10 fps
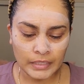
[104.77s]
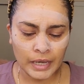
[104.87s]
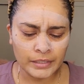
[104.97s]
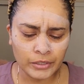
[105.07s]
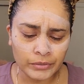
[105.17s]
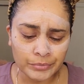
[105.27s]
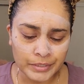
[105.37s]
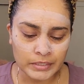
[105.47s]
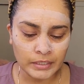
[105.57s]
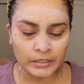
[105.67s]
And the only
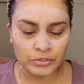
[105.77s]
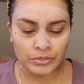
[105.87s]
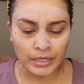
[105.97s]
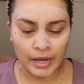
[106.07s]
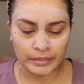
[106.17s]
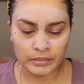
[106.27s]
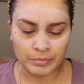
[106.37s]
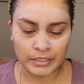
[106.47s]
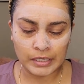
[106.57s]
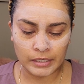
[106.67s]
reason I do that is
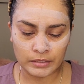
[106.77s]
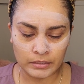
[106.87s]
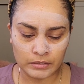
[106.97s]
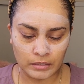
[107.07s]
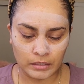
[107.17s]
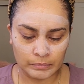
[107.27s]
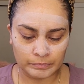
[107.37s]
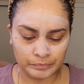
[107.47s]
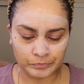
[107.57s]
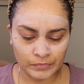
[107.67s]
because
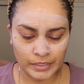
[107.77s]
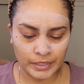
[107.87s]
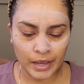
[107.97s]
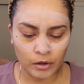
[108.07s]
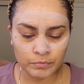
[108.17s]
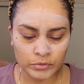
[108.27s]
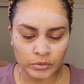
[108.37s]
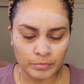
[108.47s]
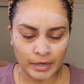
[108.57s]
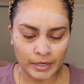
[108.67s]
it helps
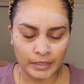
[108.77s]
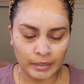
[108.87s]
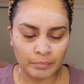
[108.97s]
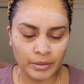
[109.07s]
you by